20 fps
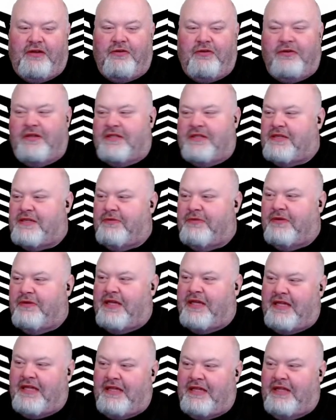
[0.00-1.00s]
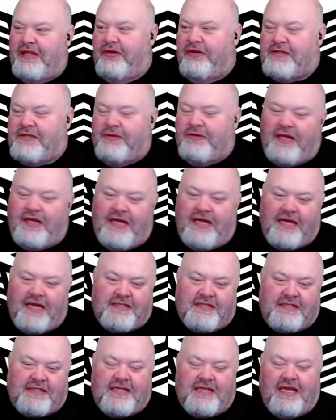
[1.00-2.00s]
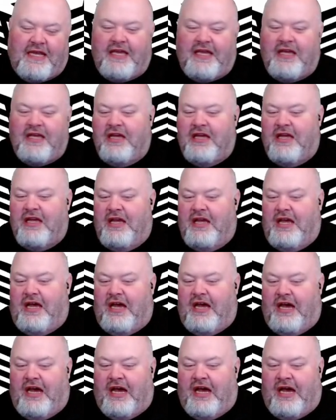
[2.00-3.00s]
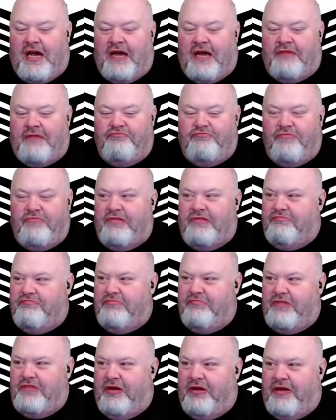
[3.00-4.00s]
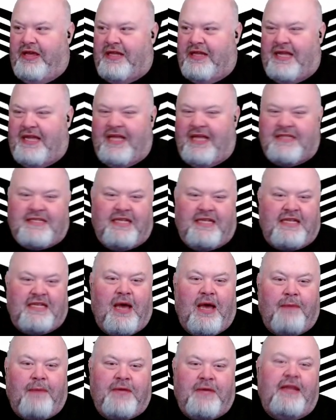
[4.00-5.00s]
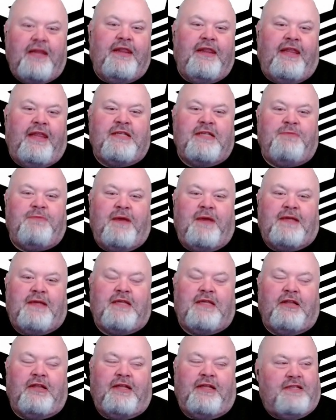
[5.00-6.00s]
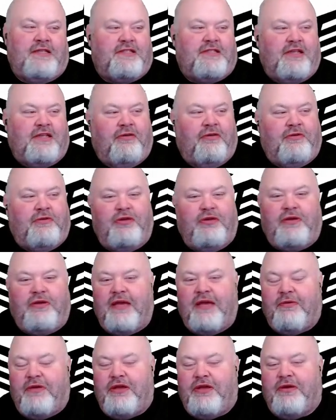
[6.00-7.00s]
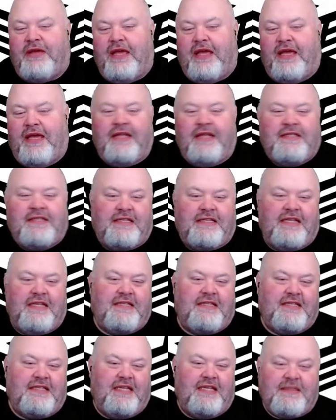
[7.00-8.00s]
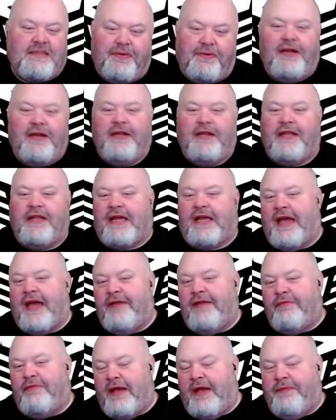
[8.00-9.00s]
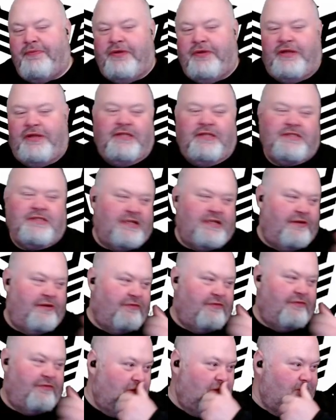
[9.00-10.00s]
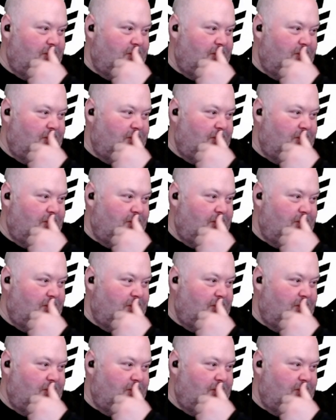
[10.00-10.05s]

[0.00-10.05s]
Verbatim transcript: and see what he, you know, see what he has to say. Uh you know it, it's a top 10 list basically so you get what you get it's it's his opinion like i have my opinions and everything